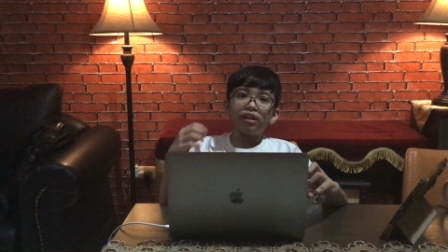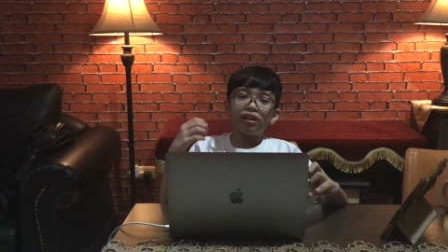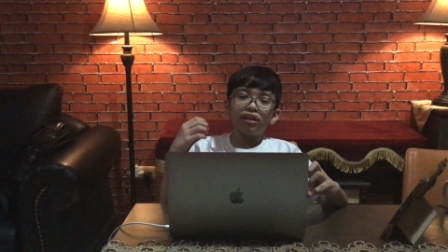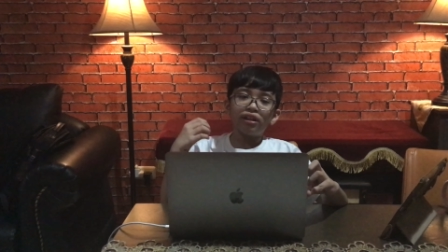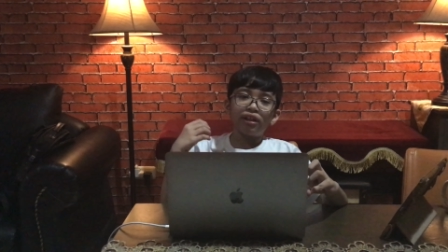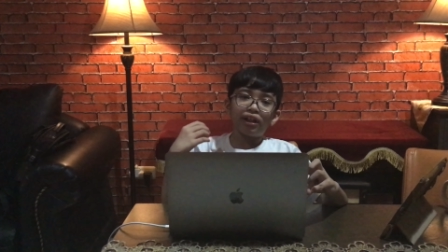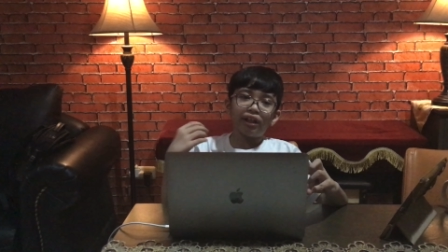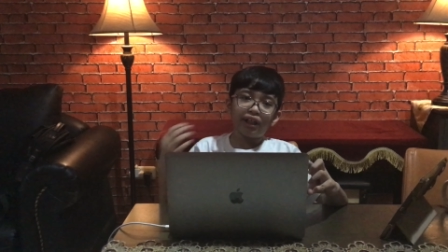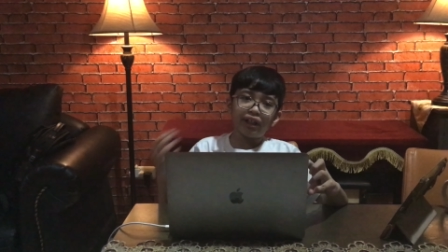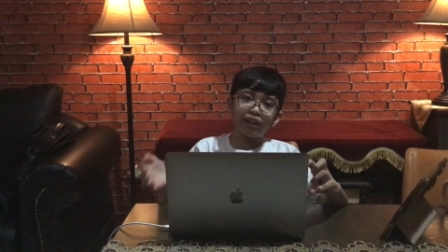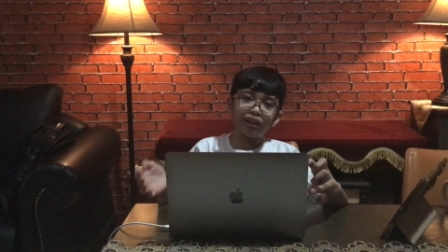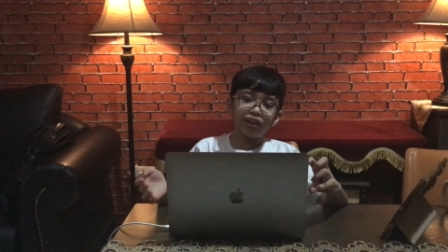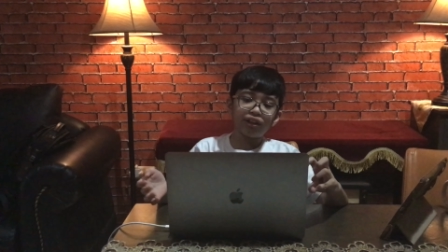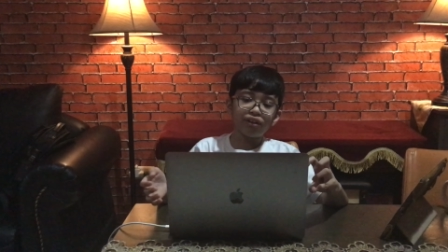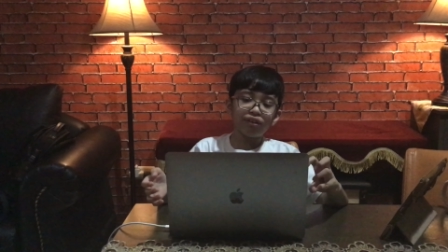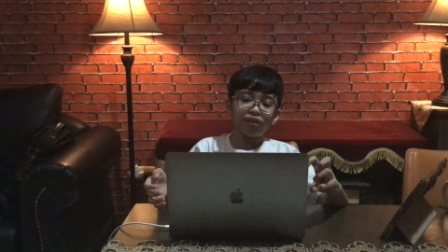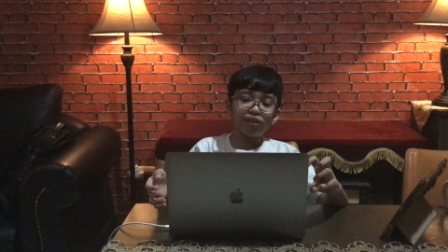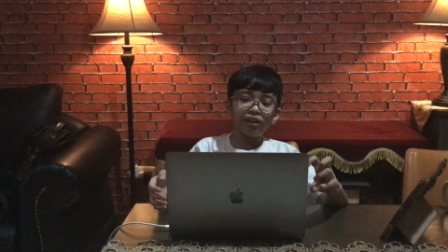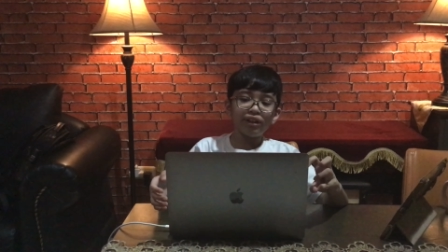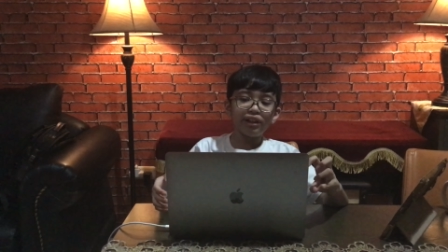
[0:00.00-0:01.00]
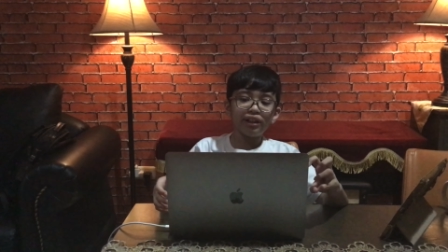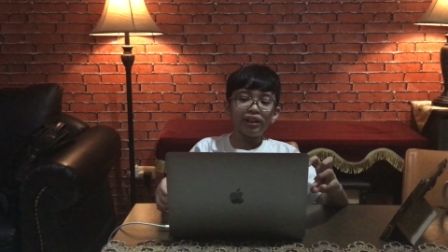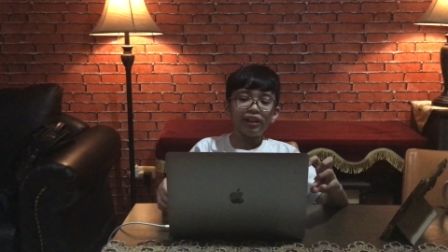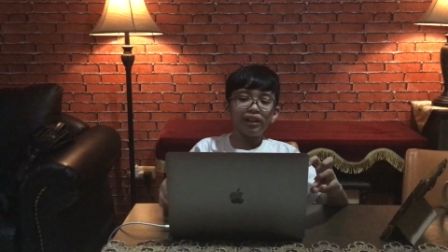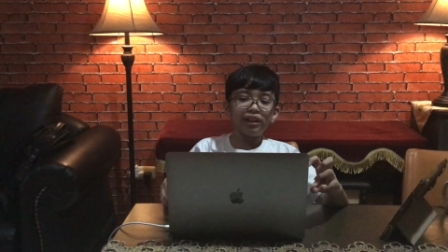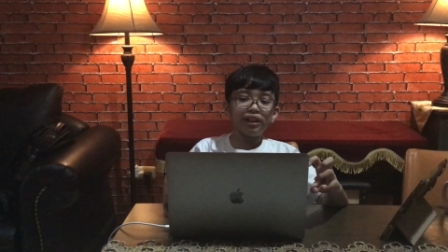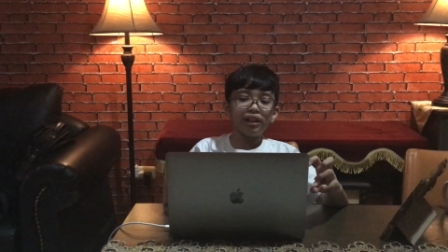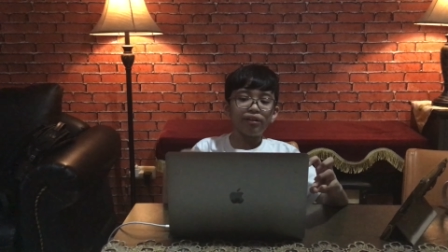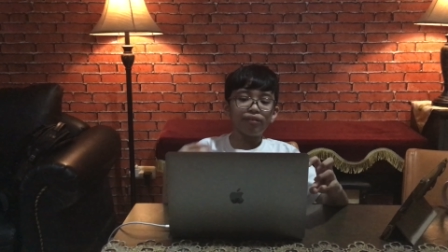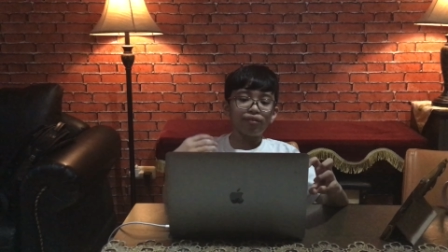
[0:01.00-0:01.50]
the
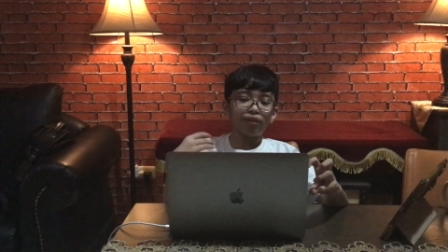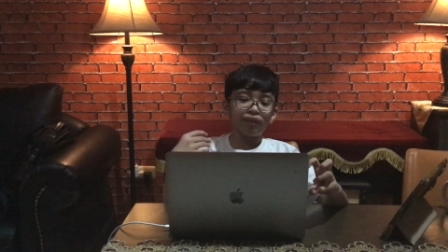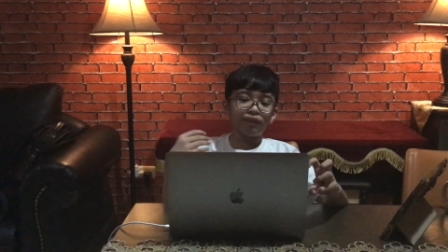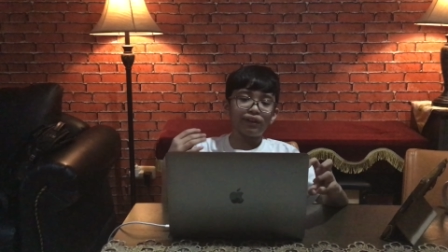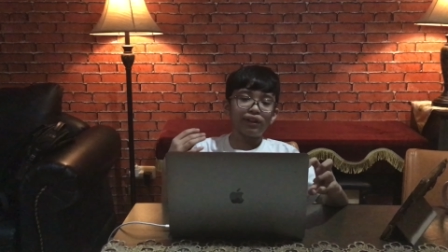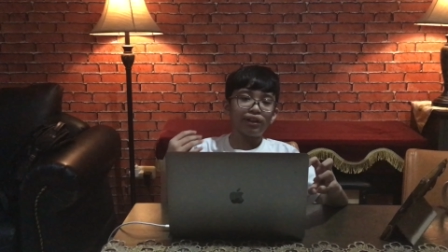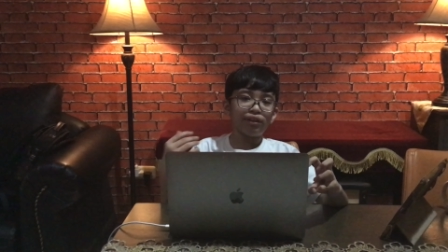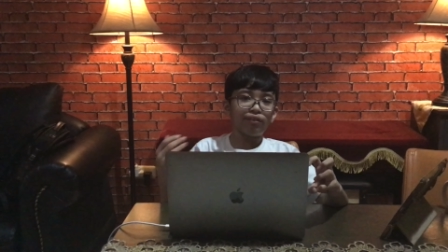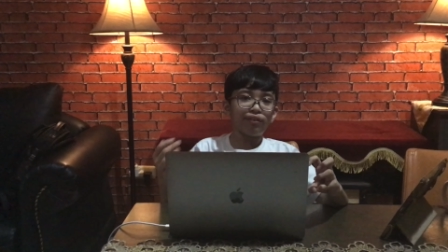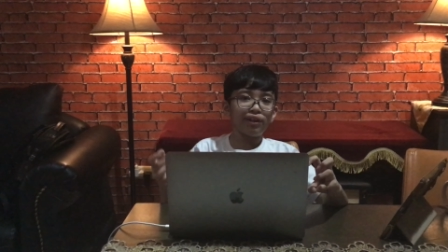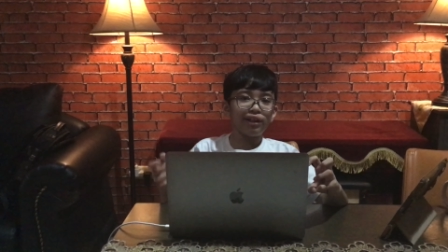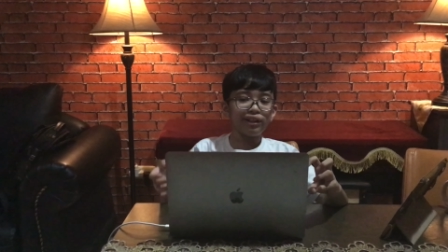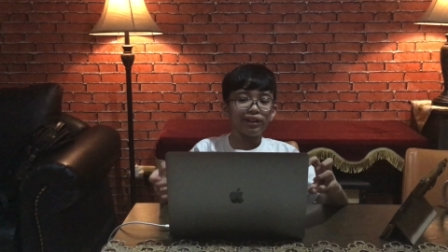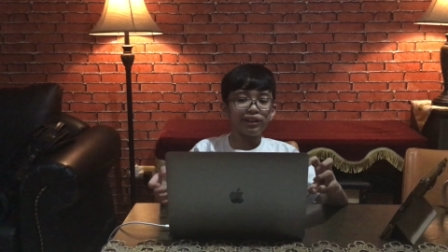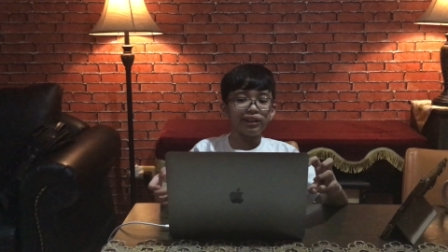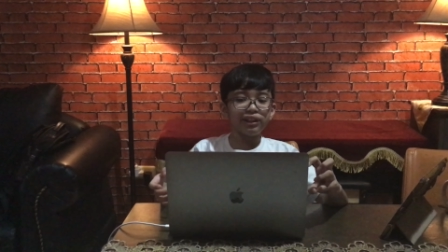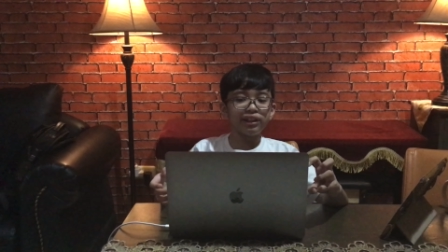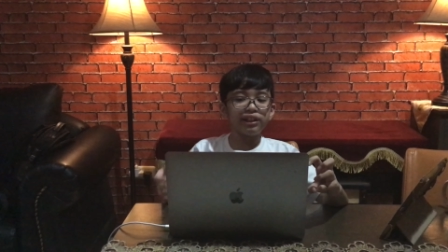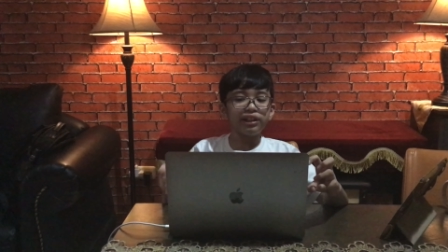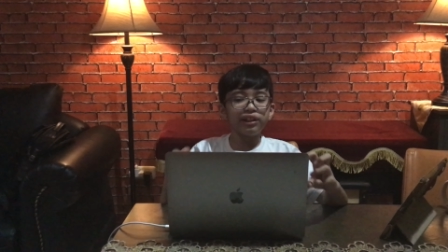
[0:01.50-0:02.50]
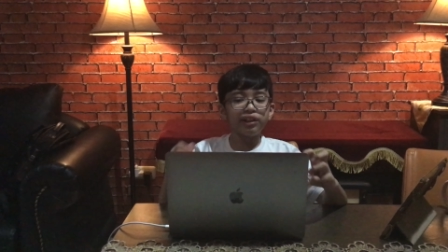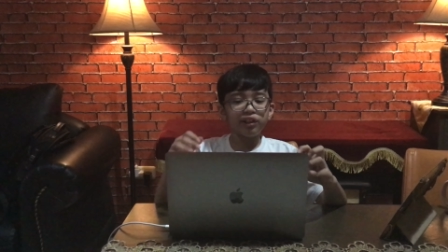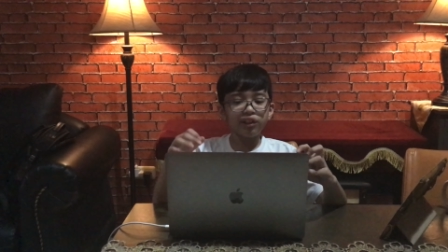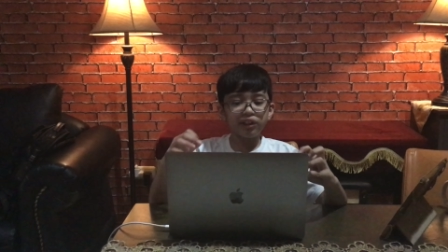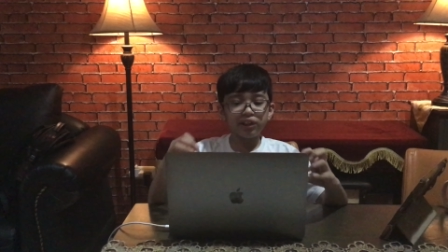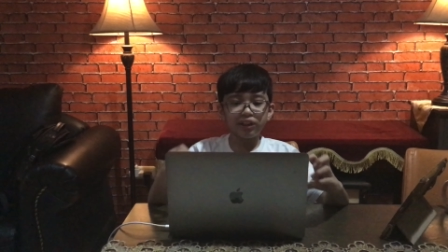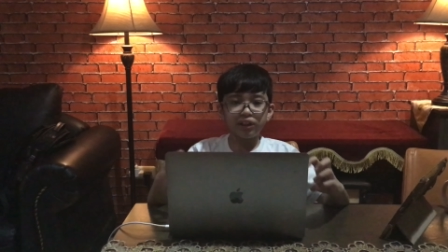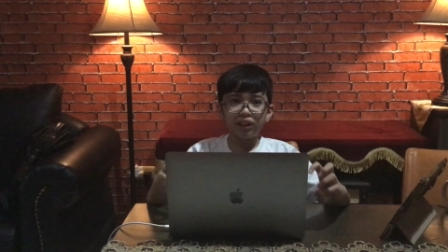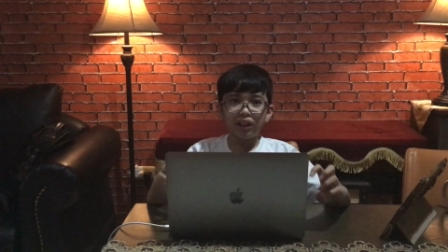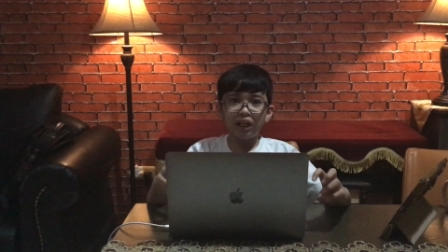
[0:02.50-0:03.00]
history in five generations,